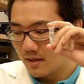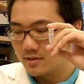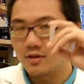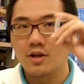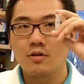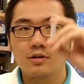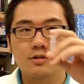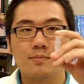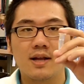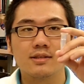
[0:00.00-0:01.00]
So in order
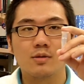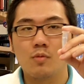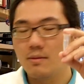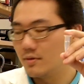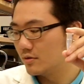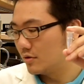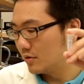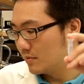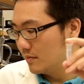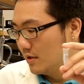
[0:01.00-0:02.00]
to balance the 1mm
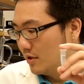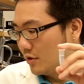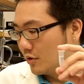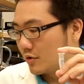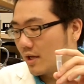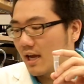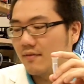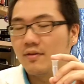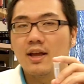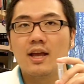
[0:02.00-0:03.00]
tube, you should
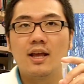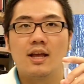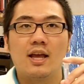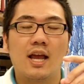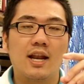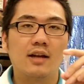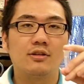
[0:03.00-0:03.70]
have another